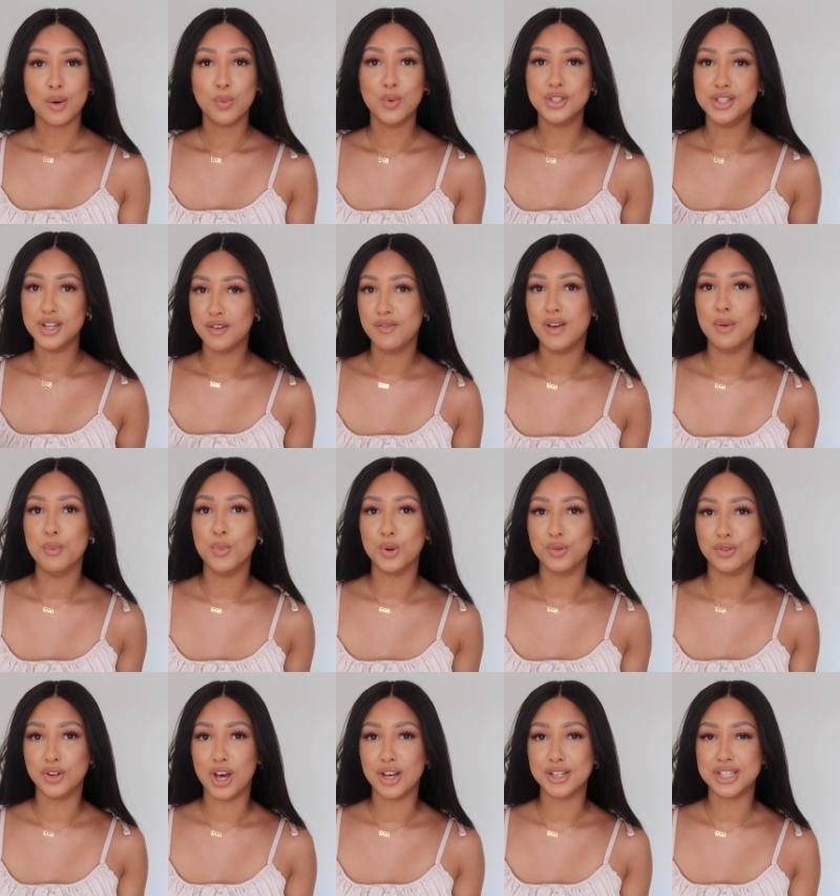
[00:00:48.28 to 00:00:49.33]
was November
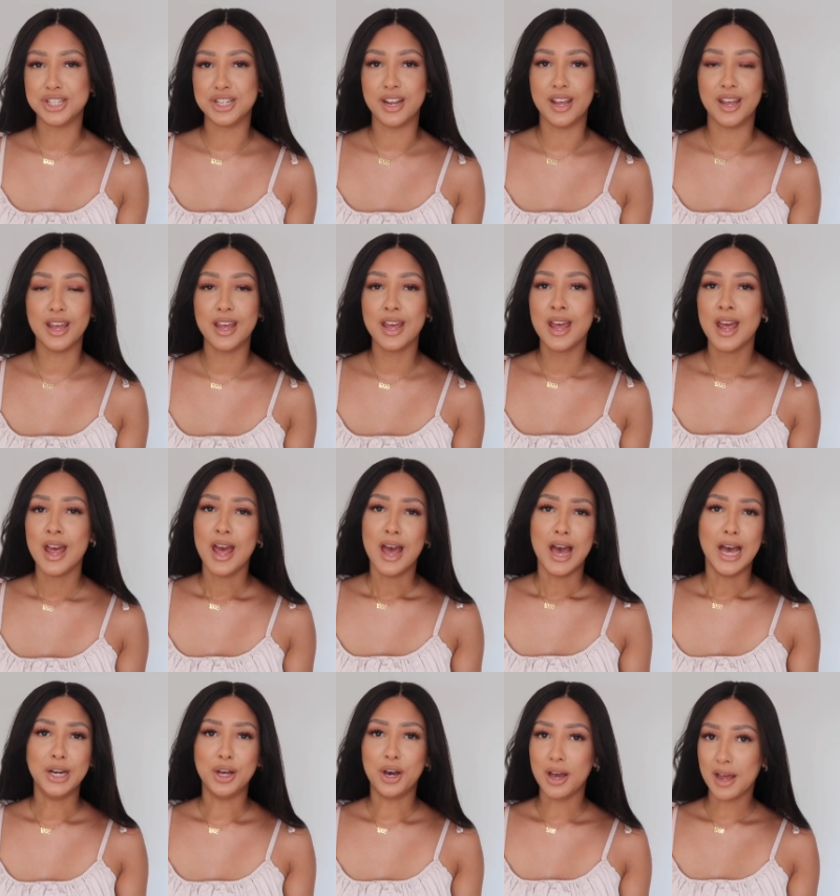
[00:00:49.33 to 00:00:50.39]
of last year
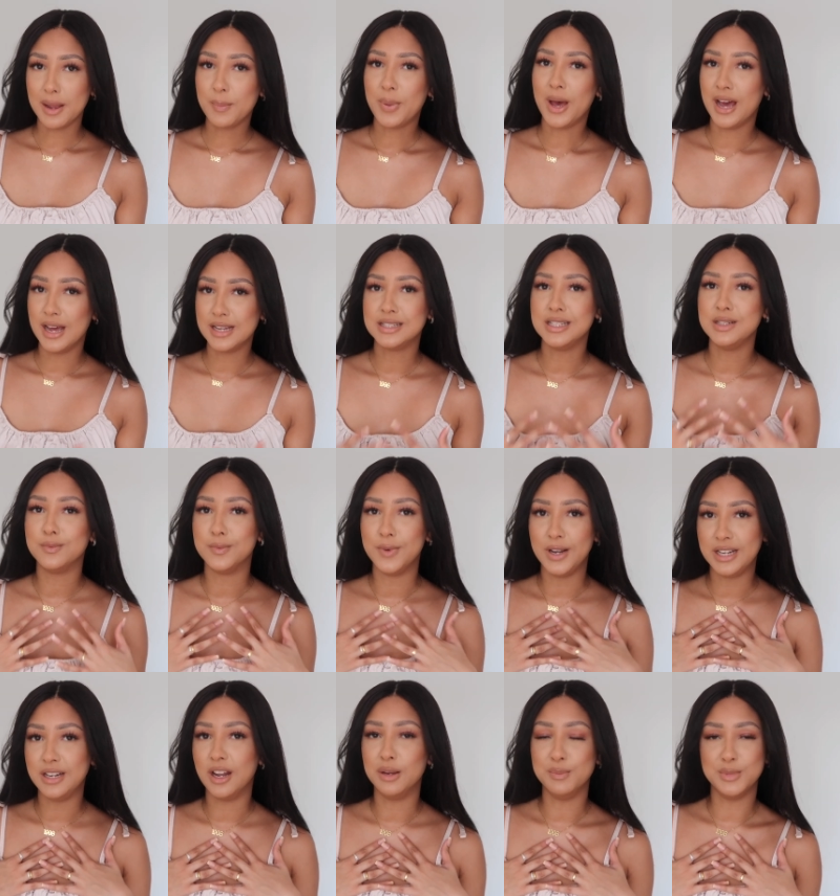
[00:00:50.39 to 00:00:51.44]
and I personally
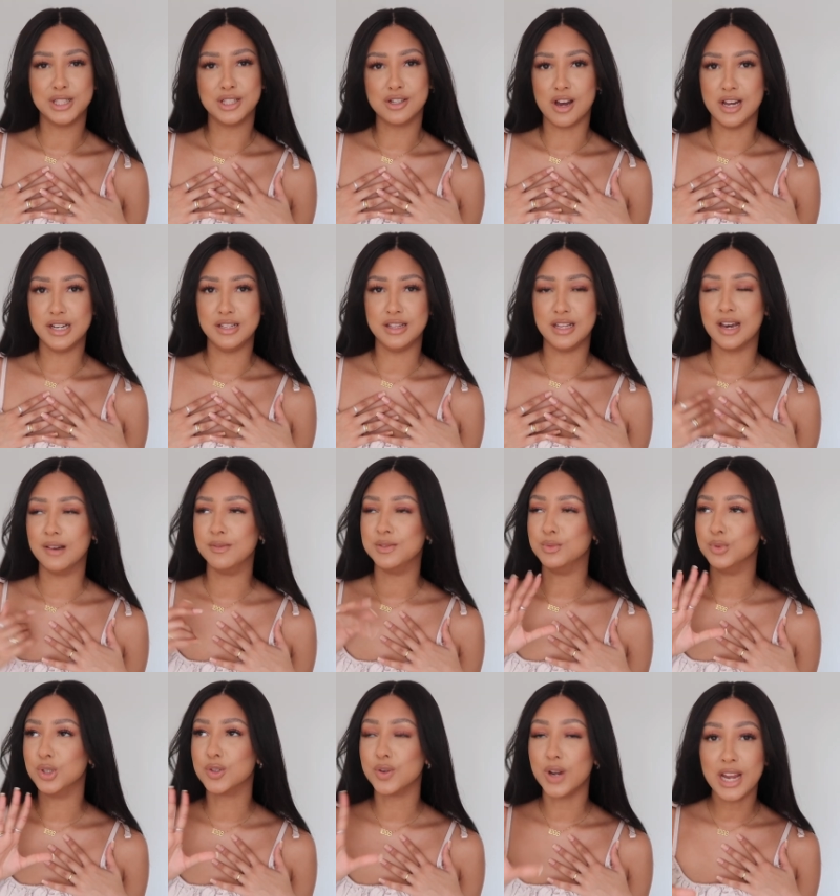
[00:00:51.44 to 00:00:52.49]
really like Missguided. They have
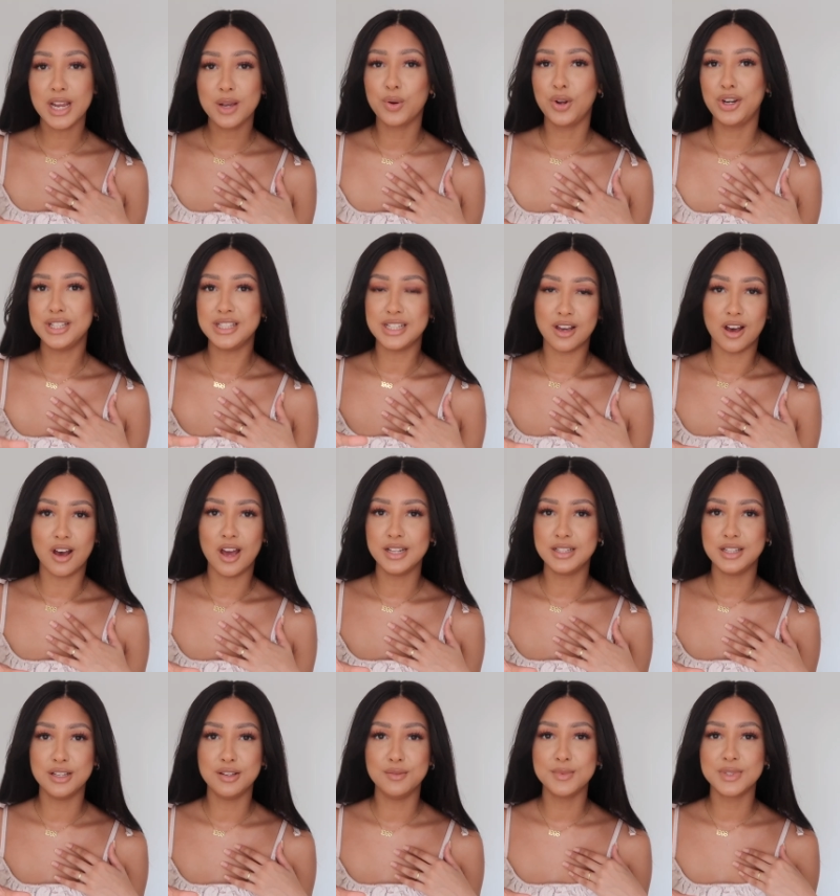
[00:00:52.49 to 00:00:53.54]
some great quality
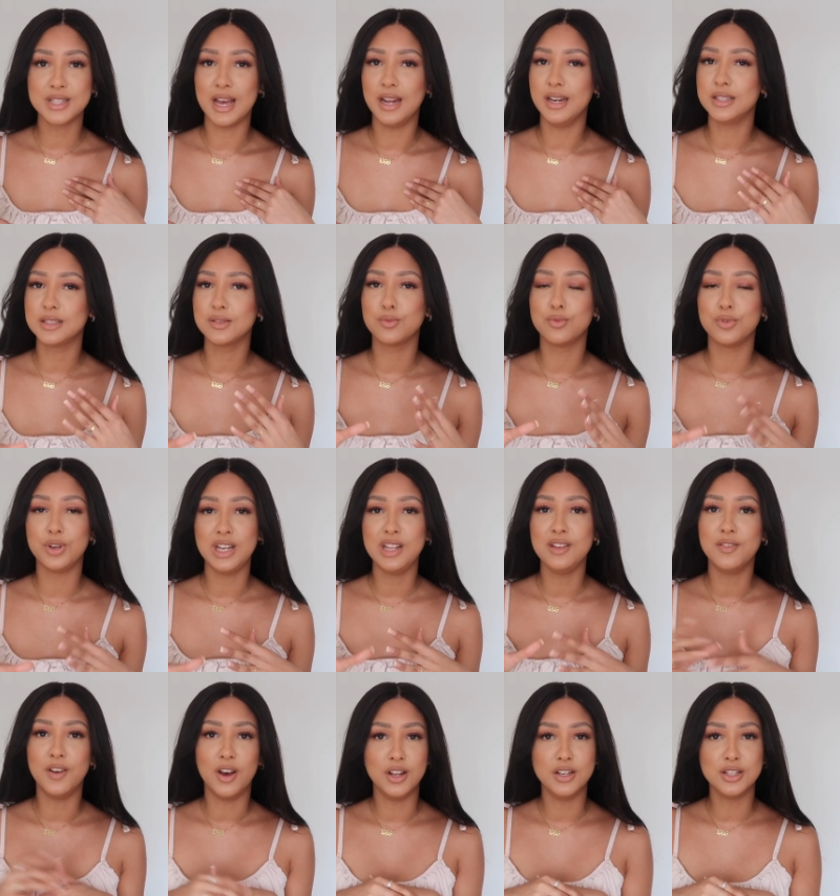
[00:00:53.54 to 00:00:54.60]
items and it's
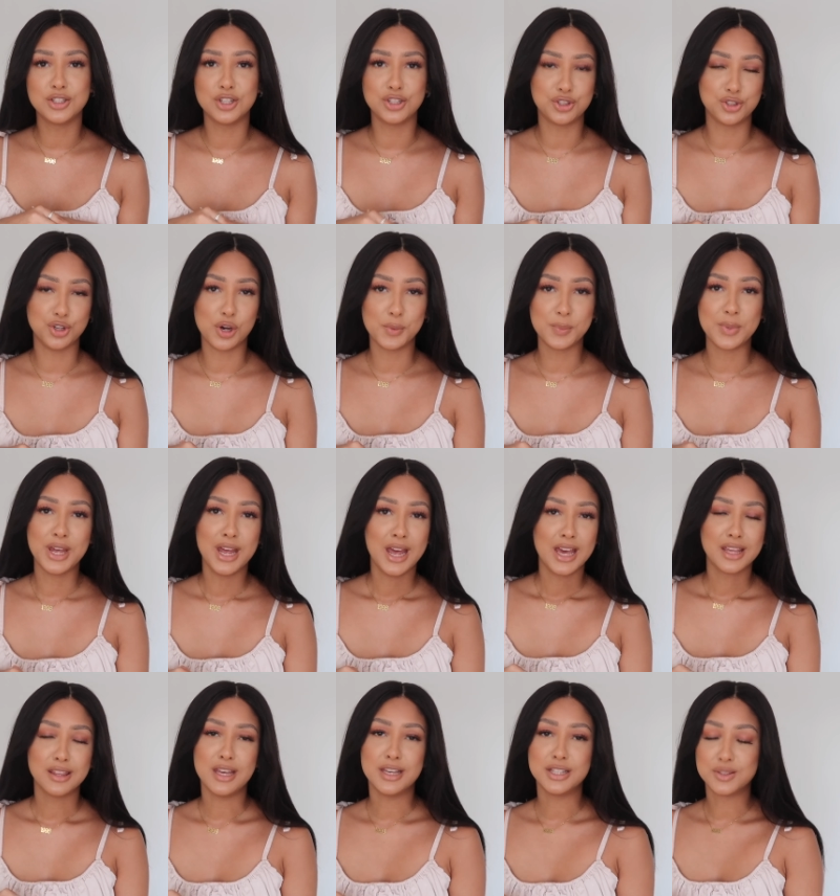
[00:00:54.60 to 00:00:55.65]
really fun to shop
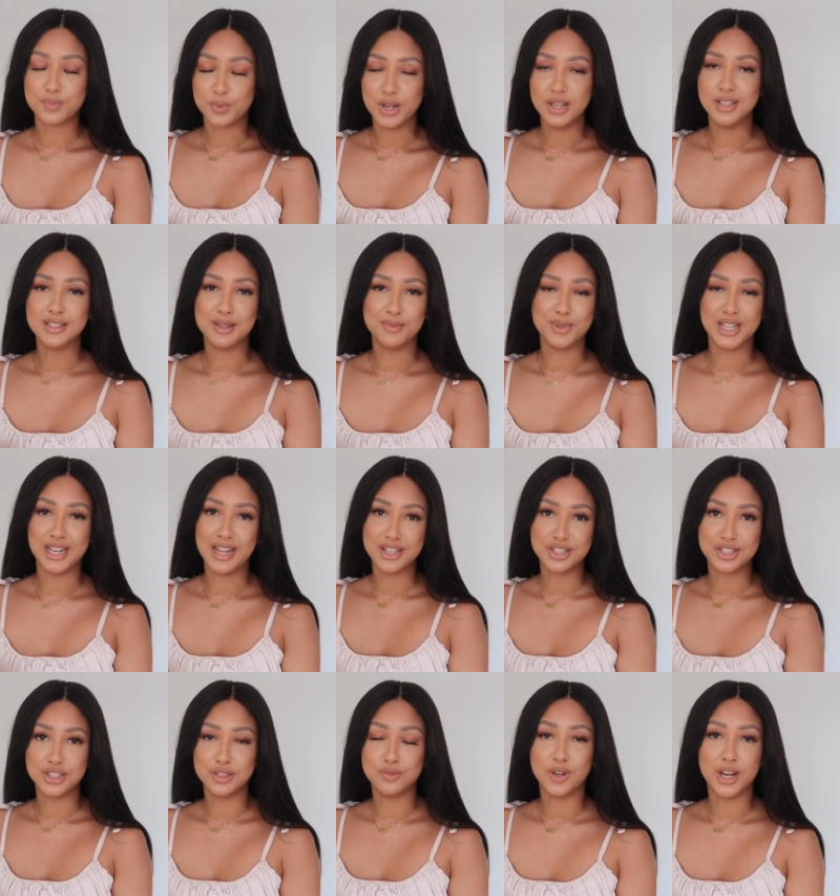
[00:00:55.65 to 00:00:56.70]
their spring summer
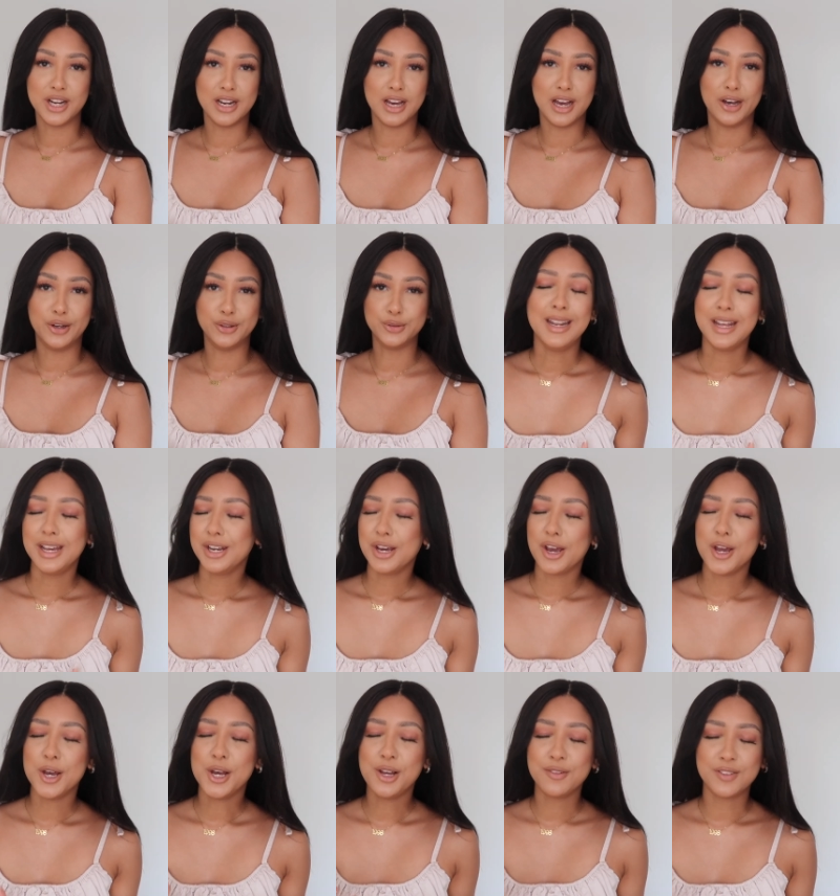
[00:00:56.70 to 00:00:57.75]
collection right now. I
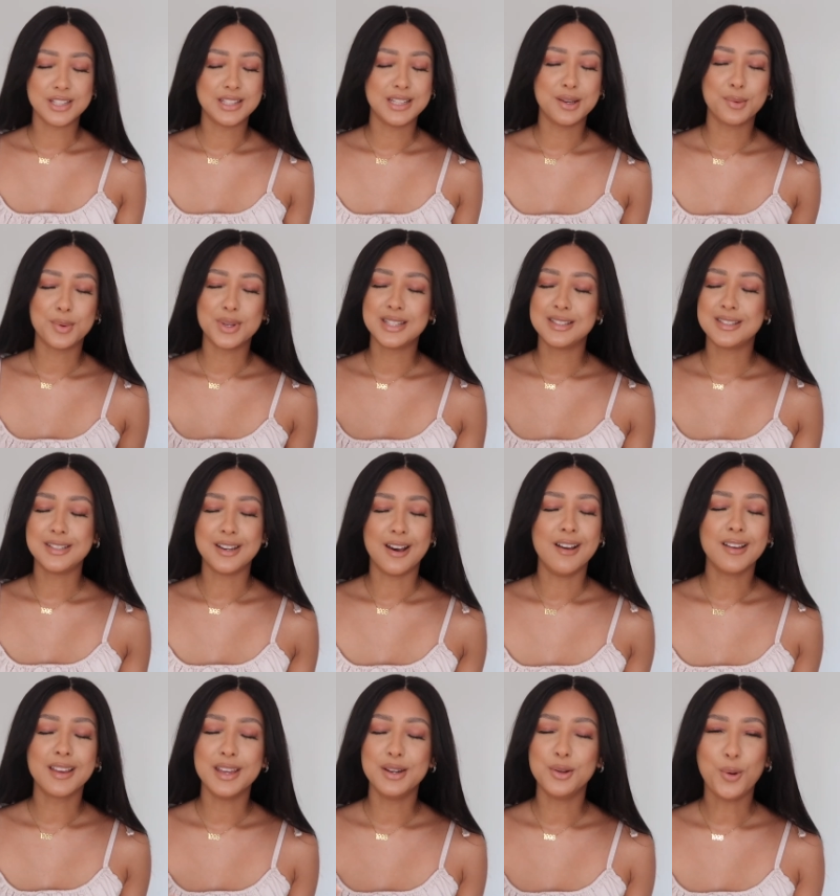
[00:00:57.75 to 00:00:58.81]
know obviously we're
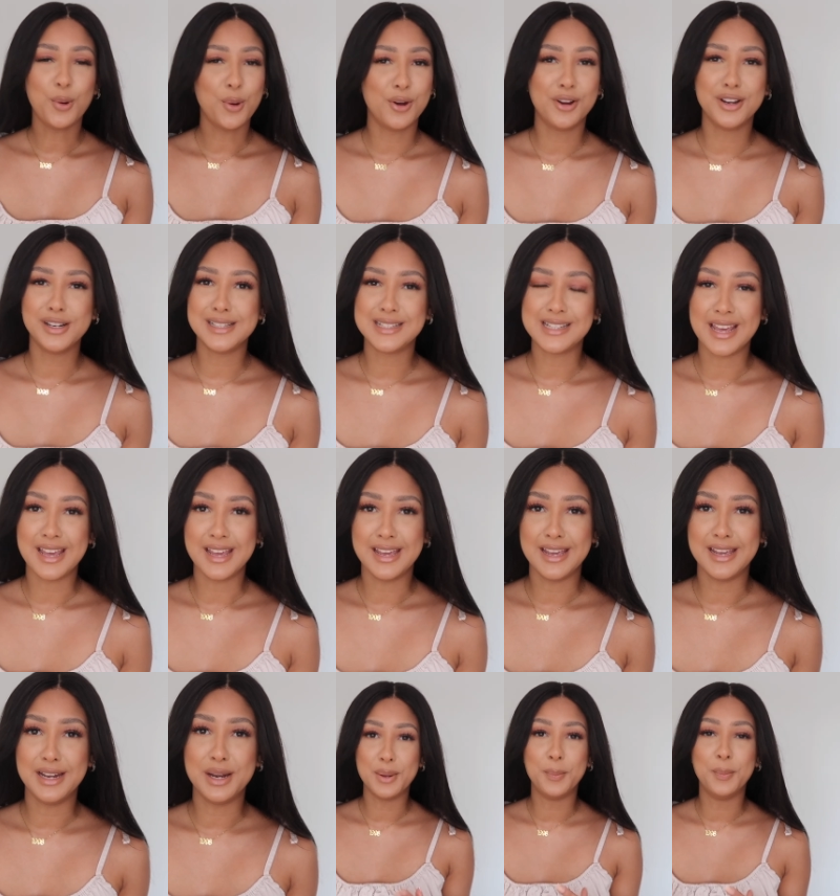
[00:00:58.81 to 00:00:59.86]
stuck in
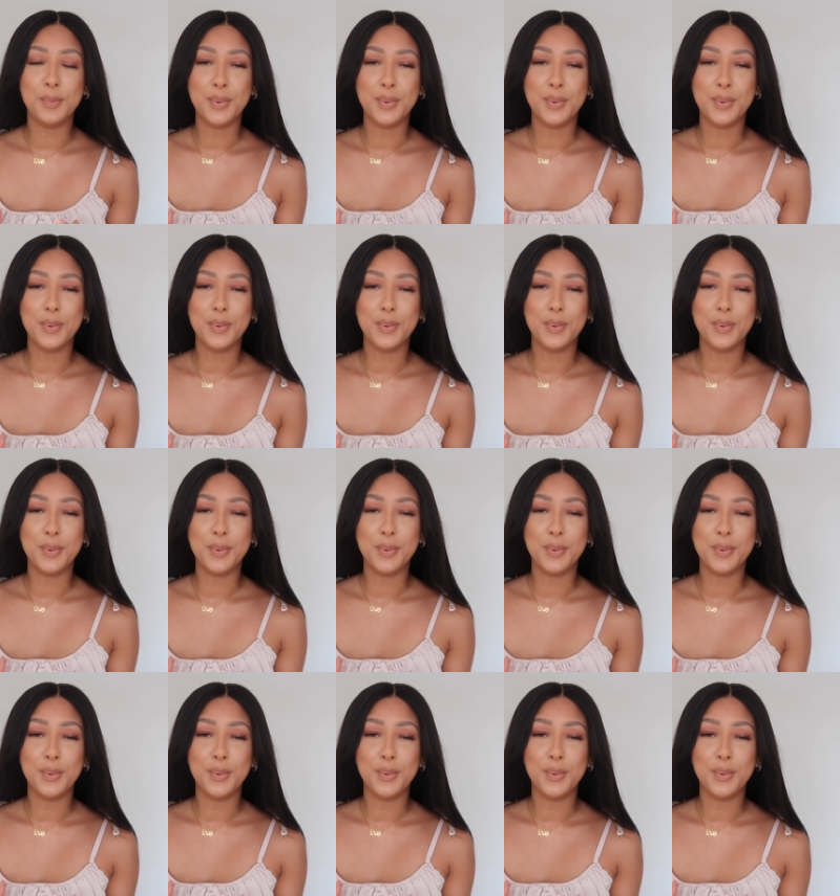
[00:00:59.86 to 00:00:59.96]
quarantine